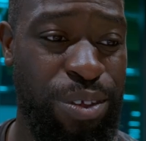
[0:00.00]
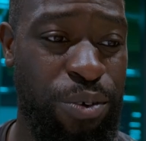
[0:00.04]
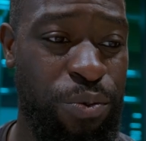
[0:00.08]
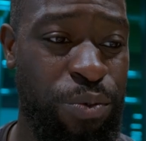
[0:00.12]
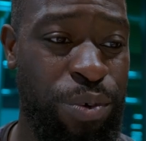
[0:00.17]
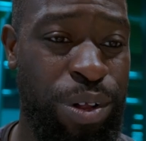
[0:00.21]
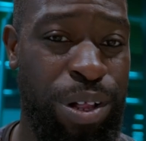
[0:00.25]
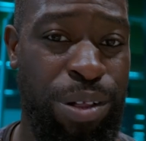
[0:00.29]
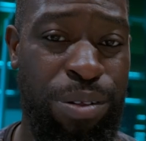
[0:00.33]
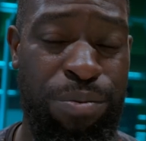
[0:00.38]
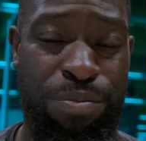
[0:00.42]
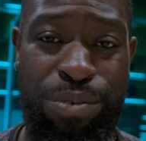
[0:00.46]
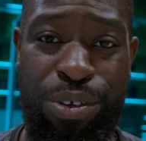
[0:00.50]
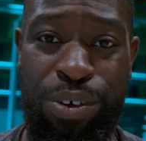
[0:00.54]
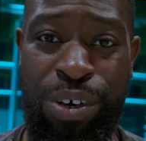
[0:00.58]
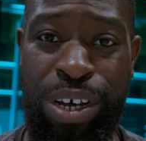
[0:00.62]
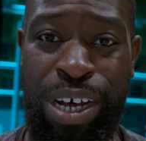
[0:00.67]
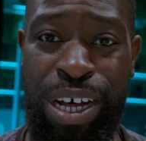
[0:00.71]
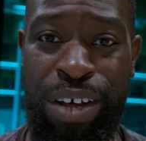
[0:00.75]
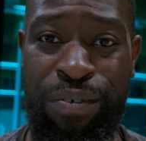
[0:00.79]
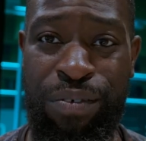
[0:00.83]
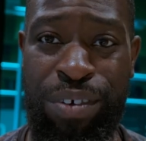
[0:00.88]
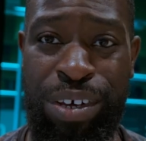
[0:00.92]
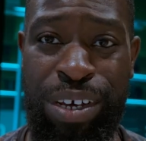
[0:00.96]
well, you
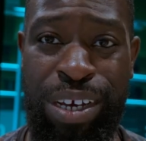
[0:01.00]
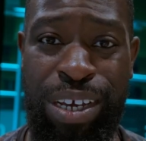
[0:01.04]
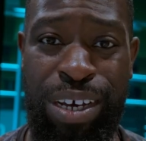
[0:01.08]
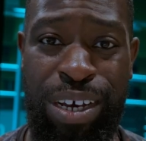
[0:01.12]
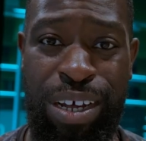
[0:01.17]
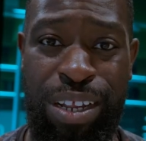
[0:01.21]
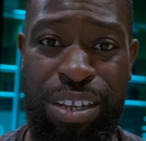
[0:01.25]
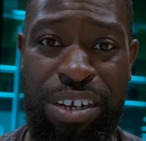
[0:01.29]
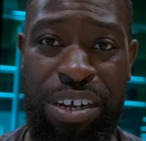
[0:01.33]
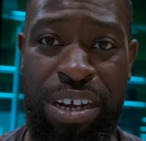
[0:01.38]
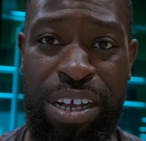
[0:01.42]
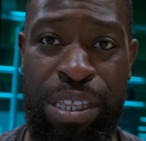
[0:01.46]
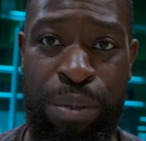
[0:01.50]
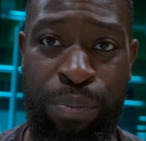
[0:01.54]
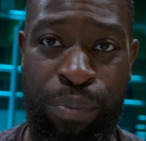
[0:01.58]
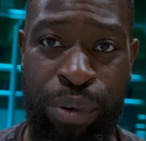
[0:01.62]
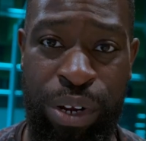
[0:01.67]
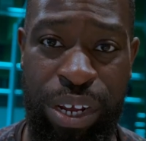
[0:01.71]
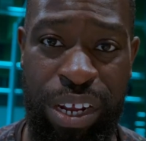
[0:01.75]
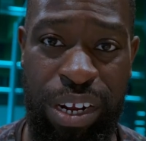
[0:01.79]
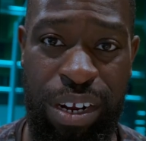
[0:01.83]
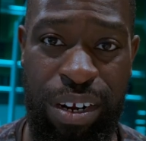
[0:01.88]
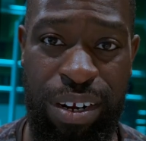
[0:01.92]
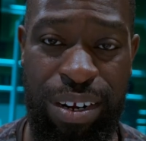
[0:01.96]
have a color
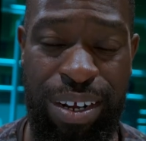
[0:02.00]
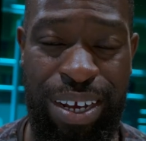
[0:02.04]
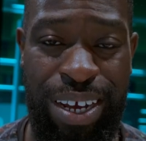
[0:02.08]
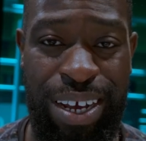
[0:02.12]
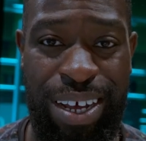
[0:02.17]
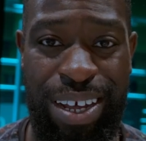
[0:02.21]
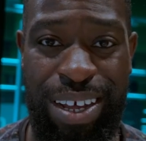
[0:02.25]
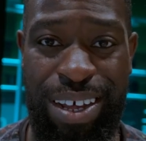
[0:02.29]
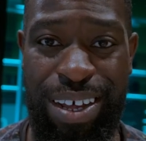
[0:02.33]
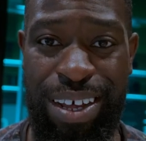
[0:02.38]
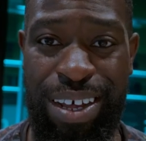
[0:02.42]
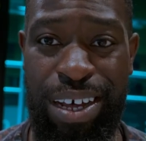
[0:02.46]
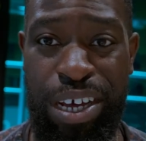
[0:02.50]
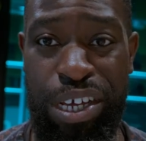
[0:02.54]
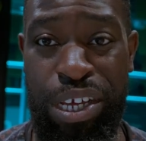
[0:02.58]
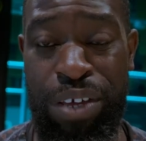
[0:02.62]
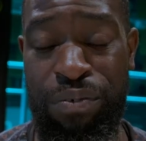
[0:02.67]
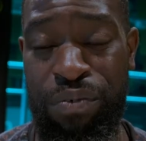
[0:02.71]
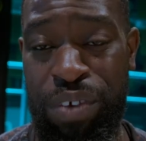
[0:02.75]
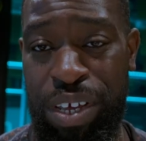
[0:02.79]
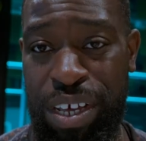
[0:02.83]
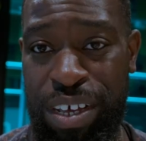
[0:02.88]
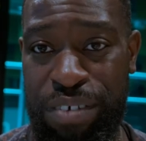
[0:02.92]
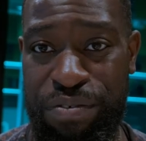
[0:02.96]
calibrator
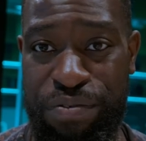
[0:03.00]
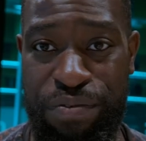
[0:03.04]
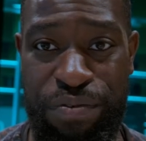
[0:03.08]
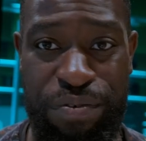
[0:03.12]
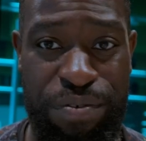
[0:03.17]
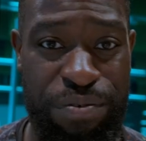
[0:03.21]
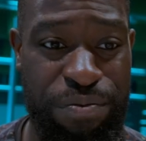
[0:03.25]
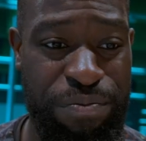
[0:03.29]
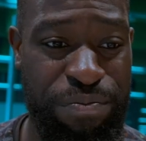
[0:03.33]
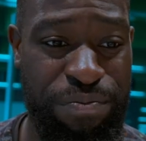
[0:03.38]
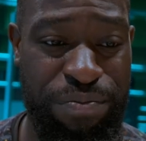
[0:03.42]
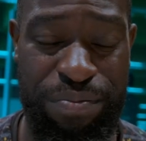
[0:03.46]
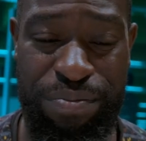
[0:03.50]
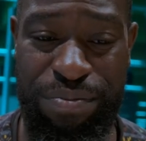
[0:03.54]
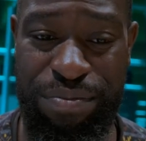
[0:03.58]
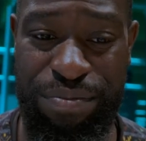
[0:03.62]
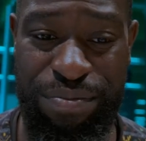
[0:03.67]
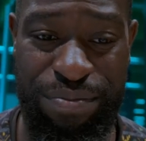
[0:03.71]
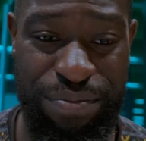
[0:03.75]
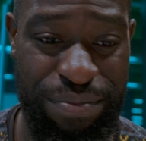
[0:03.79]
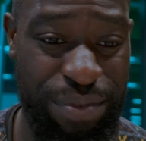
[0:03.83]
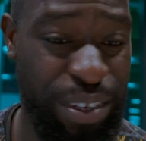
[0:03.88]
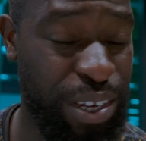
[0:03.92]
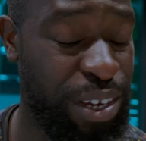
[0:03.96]
EVF.
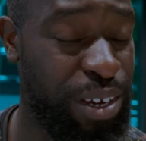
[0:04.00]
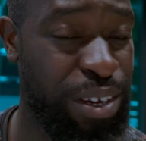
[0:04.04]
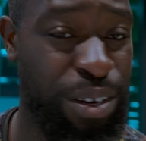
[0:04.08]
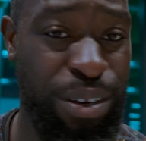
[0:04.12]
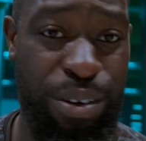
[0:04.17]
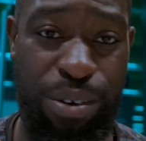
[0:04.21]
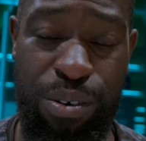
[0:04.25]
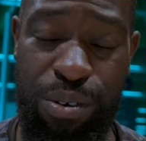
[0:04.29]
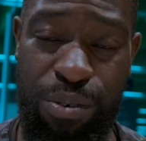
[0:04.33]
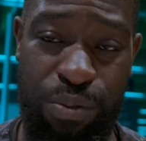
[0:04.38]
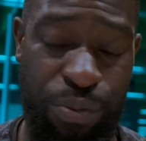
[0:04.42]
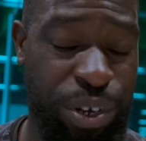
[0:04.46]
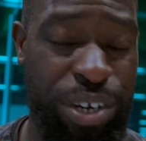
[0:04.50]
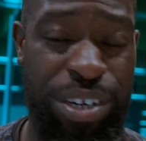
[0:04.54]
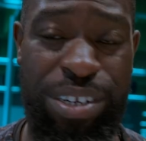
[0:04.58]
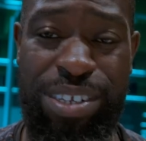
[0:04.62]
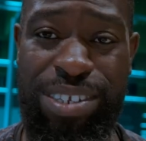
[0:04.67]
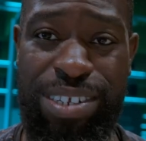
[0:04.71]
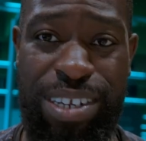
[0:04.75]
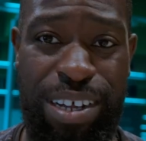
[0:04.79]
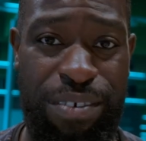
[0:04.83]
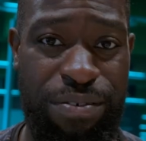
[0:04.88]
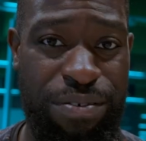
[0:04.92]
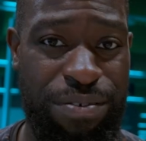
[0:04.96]
Weird
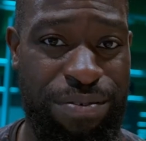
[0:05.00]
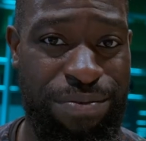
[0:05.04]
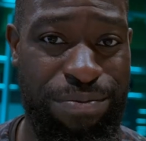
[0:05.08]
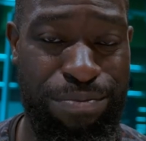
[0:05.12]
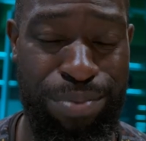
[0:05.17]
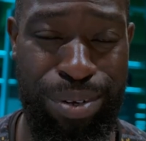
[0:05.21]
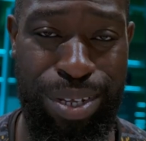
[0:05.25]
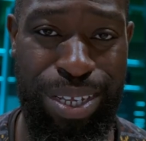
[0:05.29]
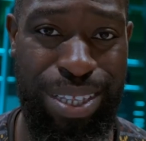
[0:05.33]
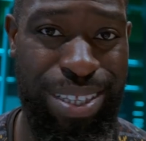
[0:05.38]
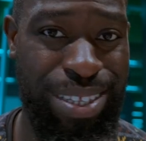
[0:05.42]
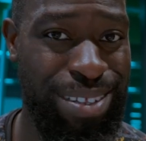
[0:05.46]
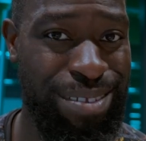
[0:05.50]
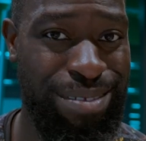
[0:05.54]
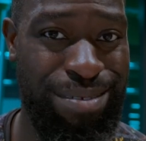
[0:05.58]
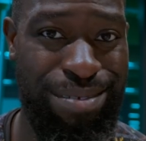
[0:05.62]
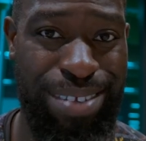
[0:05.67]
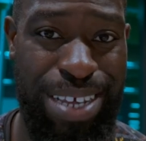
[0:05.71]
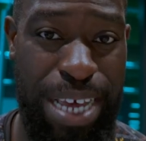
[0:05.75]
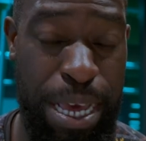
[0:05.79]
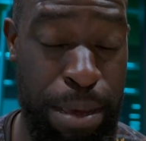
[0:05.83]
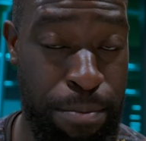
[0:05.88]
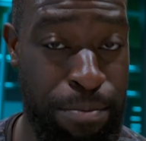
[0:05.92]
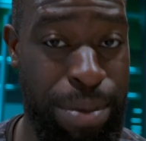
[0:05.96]
stuff, but
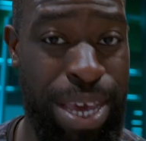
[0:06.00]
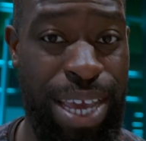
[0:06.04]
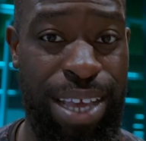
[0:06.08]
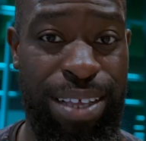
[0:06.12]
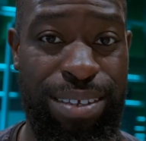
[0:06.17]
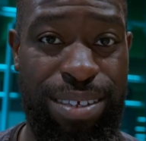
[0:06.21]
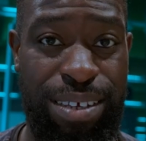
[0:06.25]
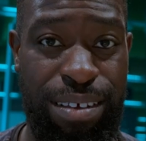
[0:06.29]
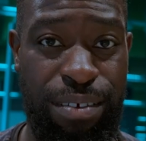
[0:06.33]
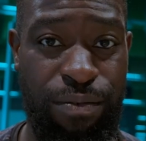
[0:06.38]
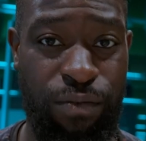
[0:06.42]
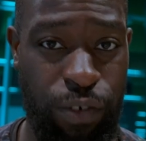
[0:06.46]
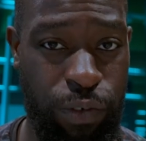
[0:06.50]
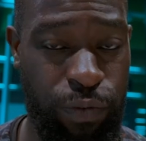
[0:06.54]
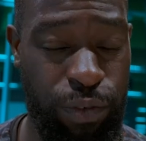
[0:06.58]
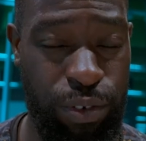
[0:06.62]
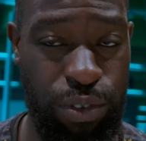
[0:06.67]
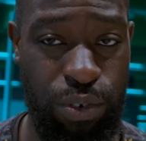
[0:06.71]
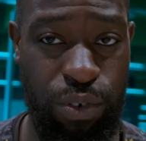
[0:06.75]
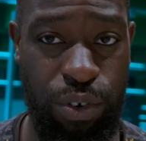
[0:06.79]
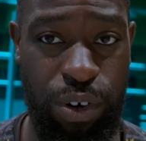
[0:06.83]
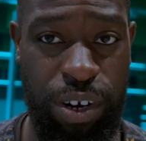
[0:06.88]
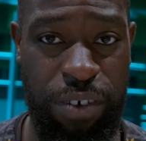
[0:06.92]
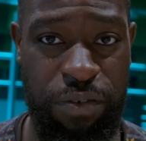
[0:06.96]
amazing for
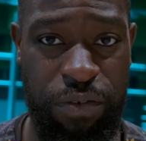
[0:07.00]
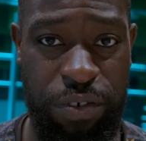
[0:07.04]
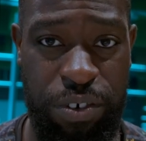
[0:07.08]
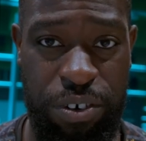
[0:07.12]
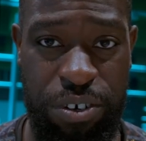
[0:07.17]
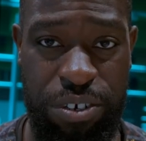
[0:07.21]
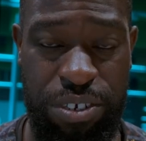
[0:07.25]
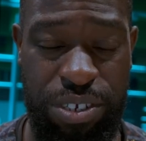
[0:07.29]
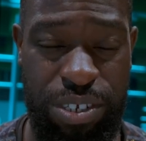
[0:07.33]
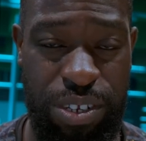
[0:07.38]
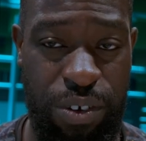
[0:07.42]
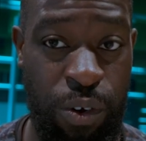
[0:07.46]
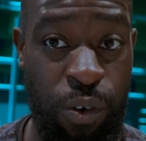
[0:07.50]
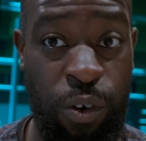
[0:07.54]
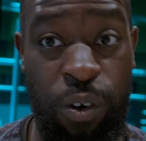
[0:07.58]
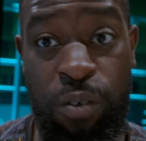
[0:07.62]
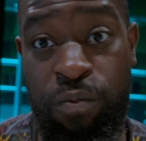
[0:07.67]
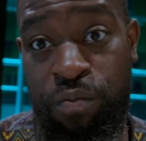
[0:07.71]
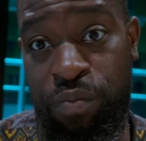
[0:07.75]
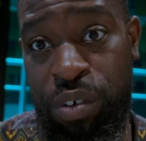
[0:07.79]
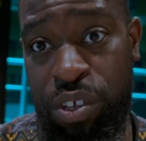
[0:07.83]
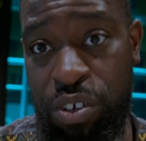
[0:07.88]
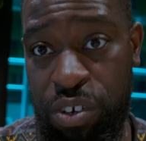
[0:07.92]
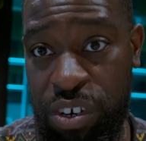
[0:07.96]
photographers or
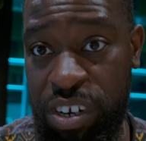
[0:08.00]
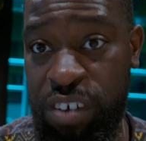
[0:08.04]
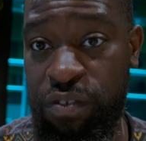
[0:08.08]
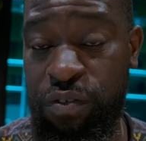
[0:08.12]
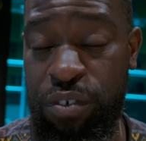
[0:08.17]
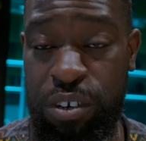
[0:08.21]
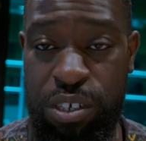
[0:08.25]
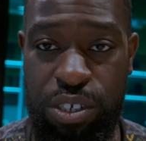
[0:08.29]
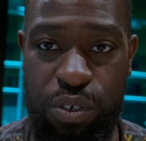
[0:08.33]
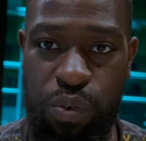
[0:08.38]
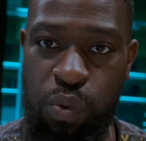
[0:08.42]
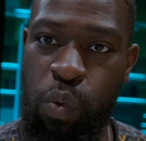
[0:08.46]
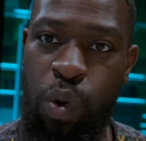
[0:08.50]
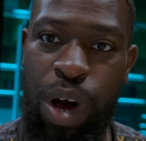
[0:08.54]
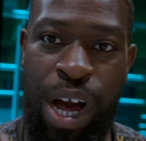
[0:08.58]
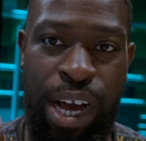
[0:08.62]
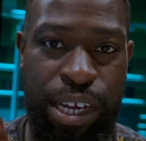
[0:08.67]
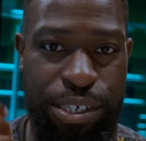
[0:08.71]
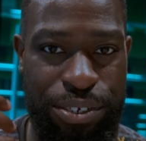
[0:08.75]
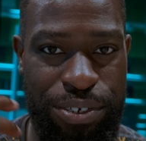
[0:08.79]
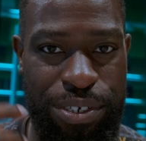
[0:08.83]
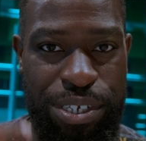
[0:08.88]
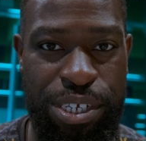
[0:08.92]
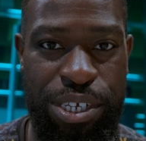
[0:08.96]
videographers who
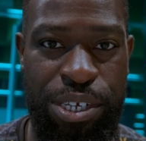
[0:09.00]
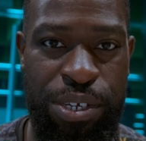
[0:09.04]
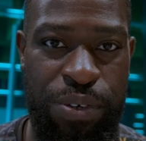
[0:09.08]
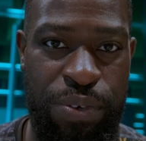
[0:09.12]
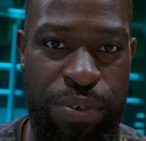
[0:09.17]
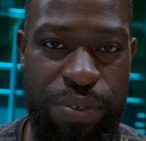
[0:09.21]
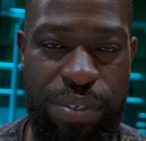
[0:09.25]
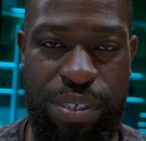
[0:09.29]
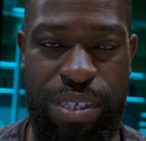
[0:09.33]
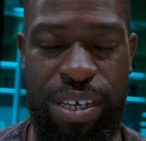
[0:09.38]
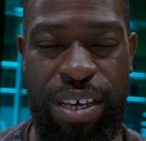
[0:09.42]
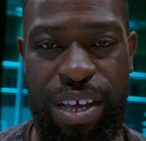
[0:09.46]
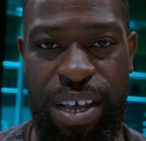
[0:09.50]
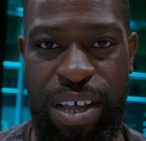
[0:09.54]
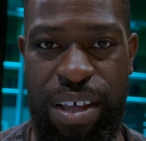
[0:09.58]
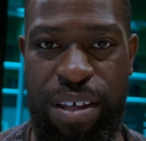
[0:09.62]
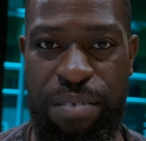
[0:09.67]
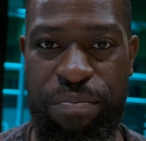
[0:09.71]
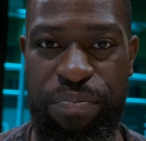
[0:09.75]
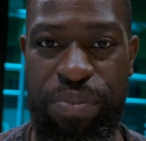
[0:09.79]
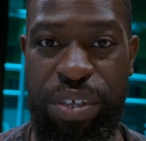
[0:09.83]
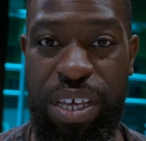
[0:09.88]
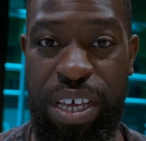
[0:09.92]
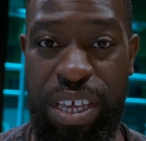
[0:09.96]
actually use
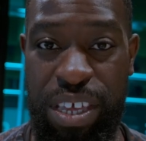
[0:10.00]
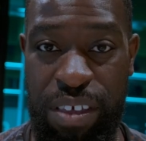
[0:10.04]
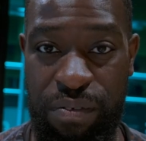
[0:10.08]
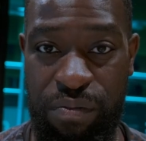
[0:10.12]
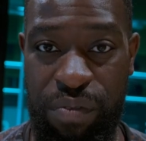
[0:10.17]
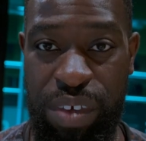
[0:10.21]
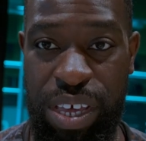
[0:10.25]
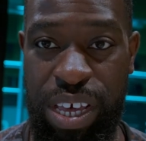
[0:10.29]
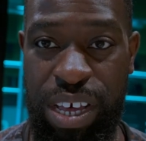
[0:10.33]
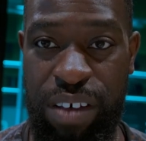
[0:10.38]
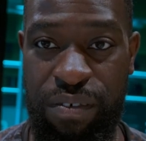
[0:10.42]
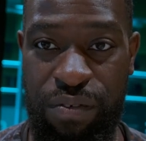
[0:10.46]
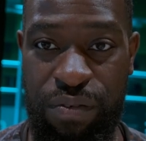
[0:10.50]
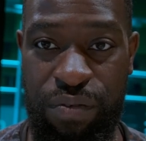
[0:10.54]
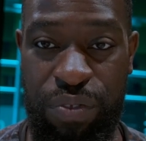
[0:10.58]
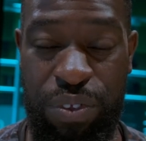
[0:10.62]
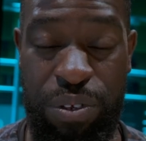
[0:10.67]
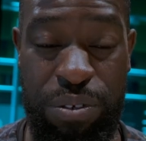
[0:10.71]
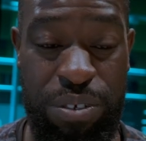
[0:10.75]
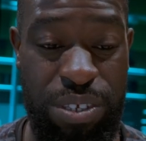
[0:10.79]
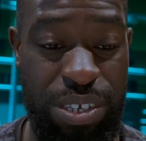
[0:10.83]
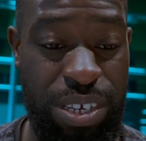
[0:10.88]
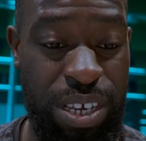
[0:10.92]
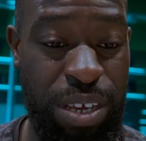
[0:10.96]
the EVF
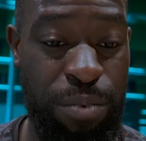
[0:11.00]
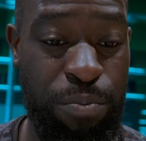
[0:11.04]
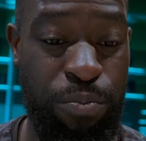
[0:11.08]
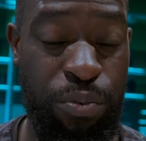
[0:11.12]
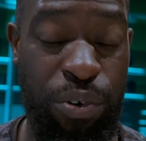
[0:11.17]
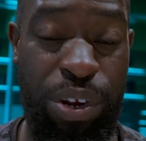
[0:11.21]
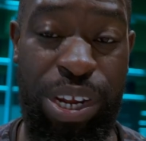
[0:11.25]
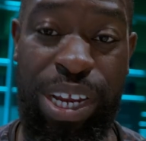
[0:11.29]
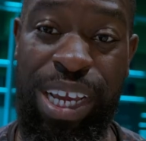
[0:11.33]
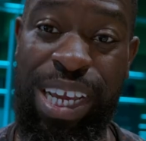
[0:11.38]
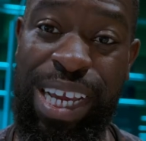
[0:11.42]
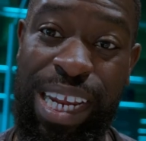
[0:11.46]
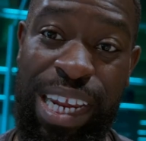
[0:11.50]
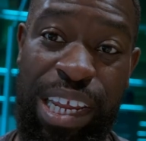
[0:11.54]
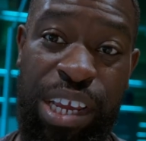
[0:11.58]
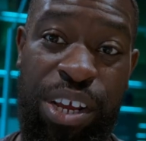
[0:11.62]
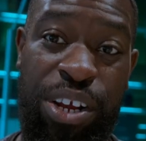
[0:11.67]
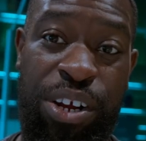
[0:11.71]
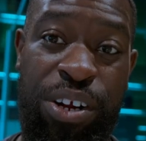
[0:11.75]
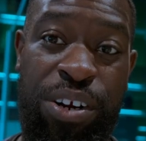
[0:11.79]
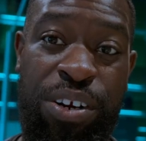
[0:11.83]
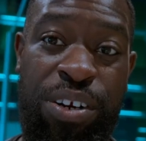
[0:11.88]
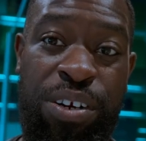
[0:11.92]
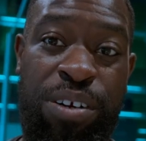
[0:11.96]
to see pretty
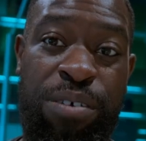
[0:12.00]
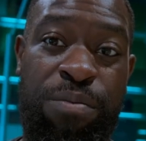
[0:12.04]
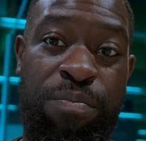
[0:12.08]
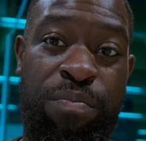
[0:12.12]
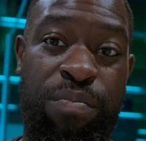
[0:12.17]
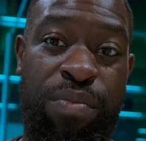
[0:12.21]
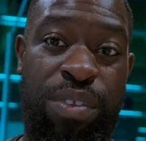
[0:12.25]
clear